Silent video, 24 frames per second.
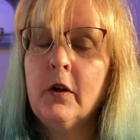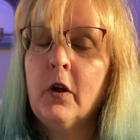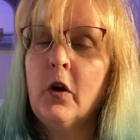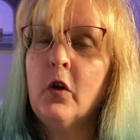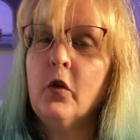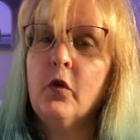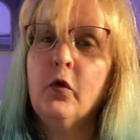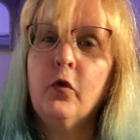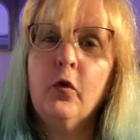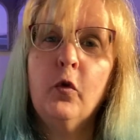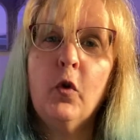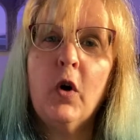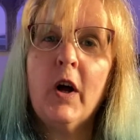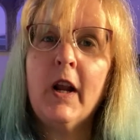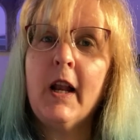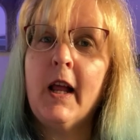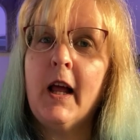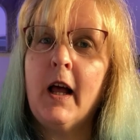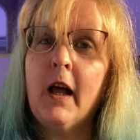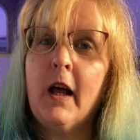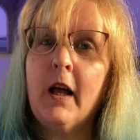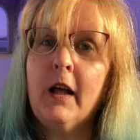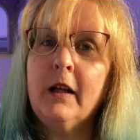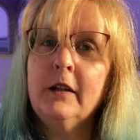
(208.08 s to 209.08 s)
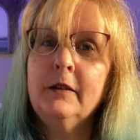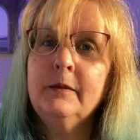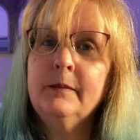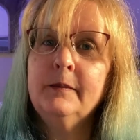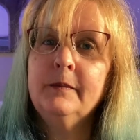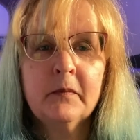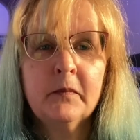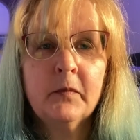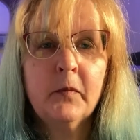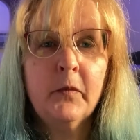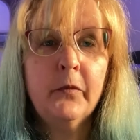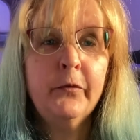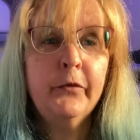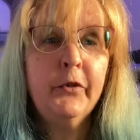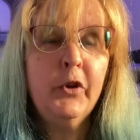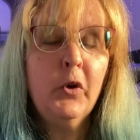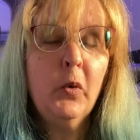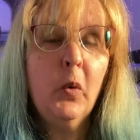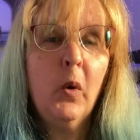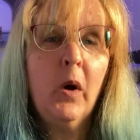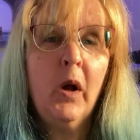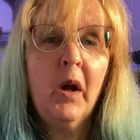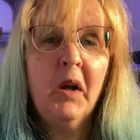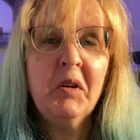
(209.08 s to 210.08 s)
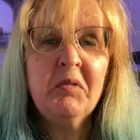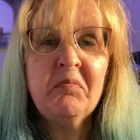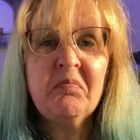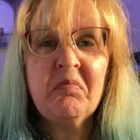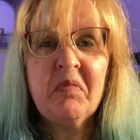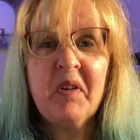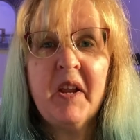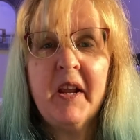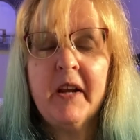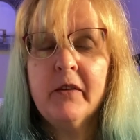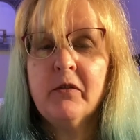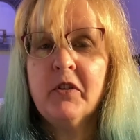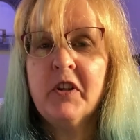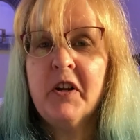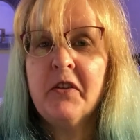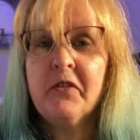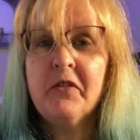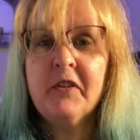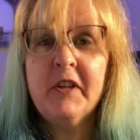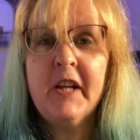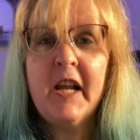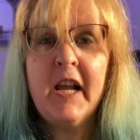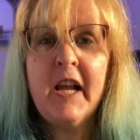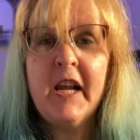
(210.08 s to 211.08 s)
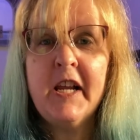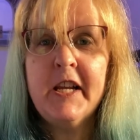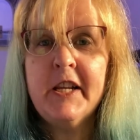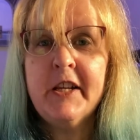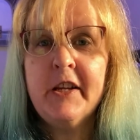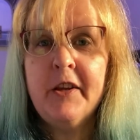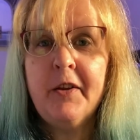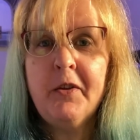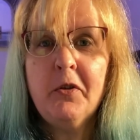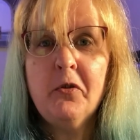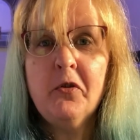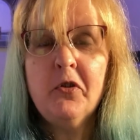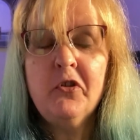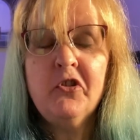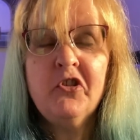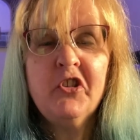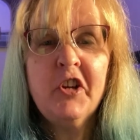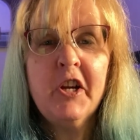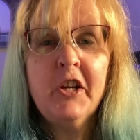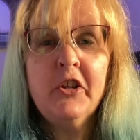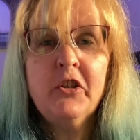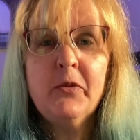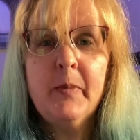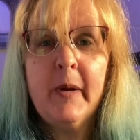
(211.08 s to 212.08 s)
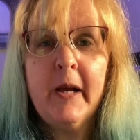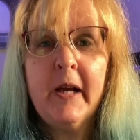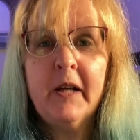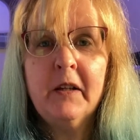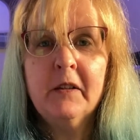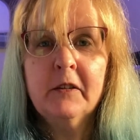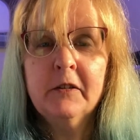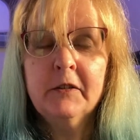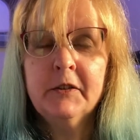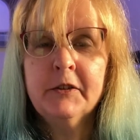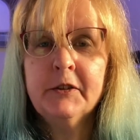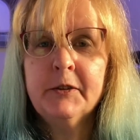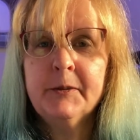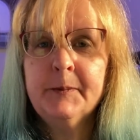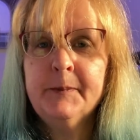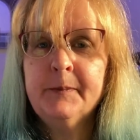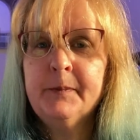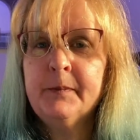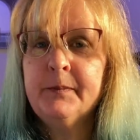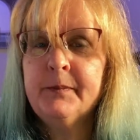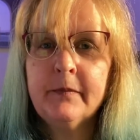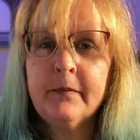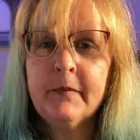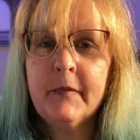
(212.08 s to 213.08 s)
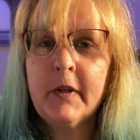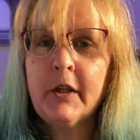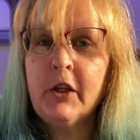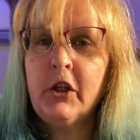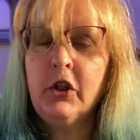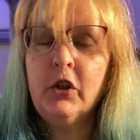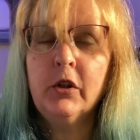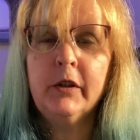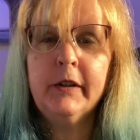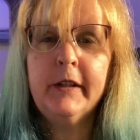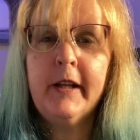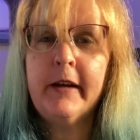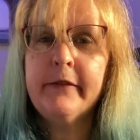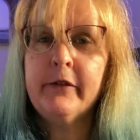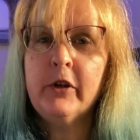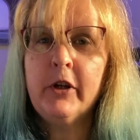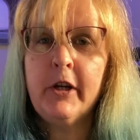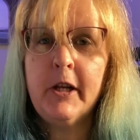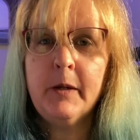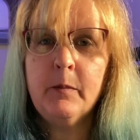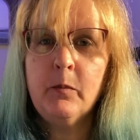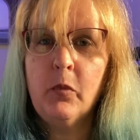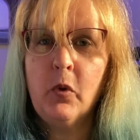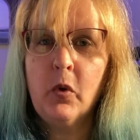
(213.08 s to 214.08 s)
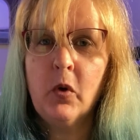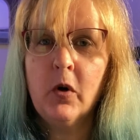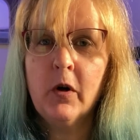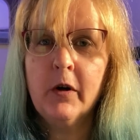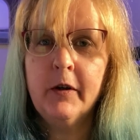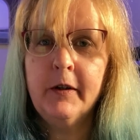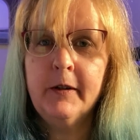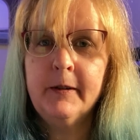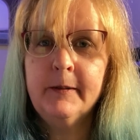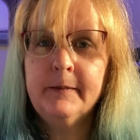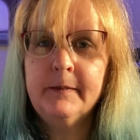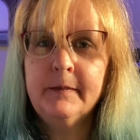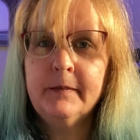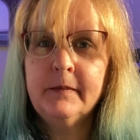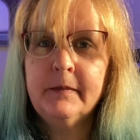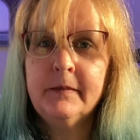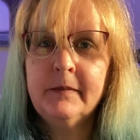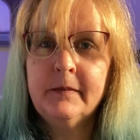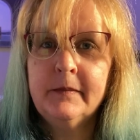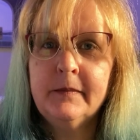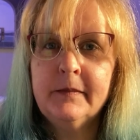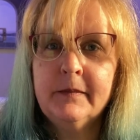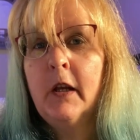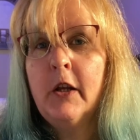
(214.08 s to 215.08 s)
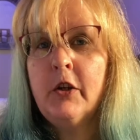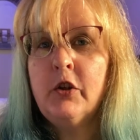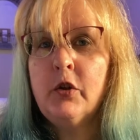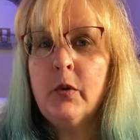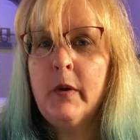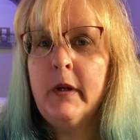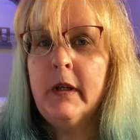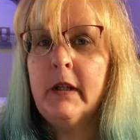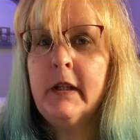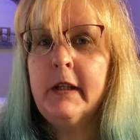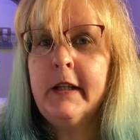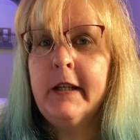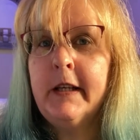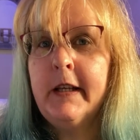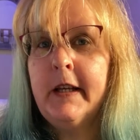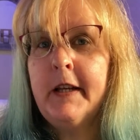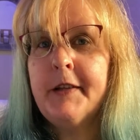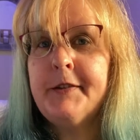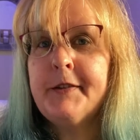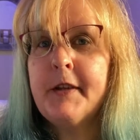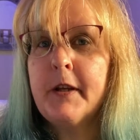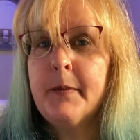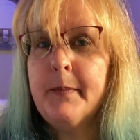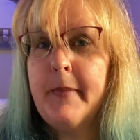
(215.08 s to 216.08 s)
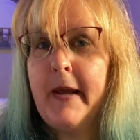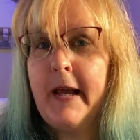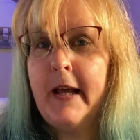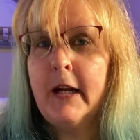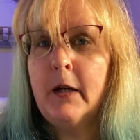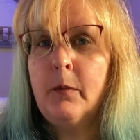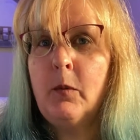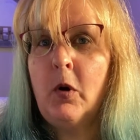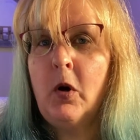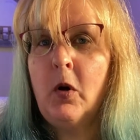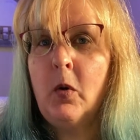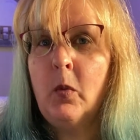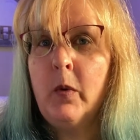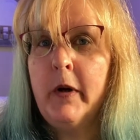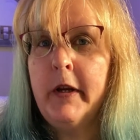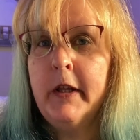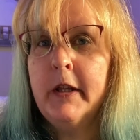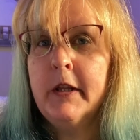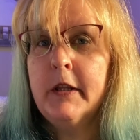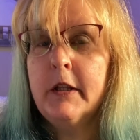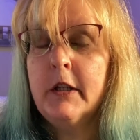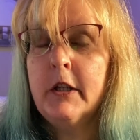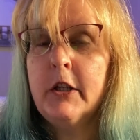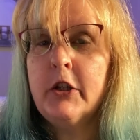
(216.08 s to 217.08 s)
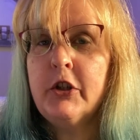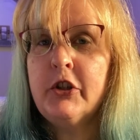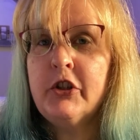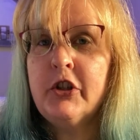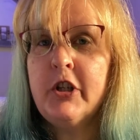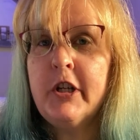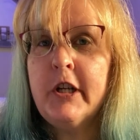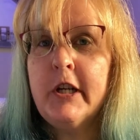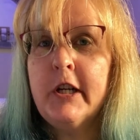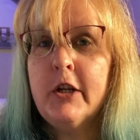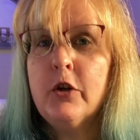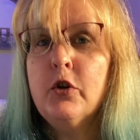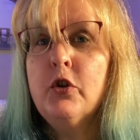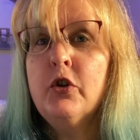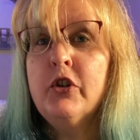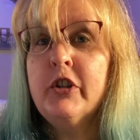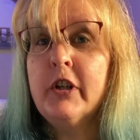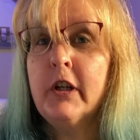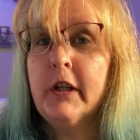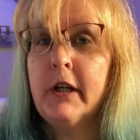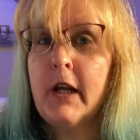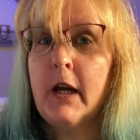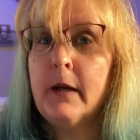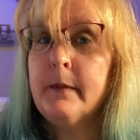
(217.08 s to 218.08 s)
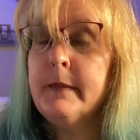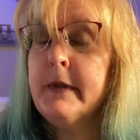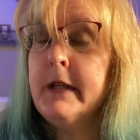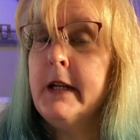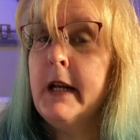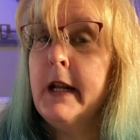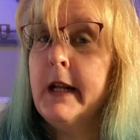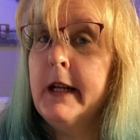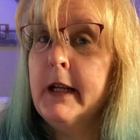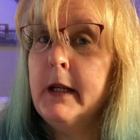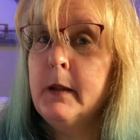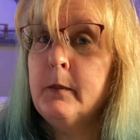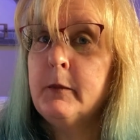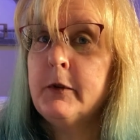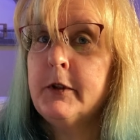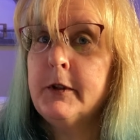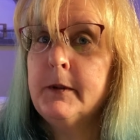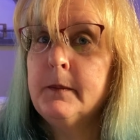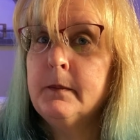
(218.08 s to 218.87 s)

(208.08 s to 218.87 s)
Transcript: Voila! If you want, every other day, you can change patterns. You'll never get bored. Twinkly is compatible with She Who Shall Not Be Named.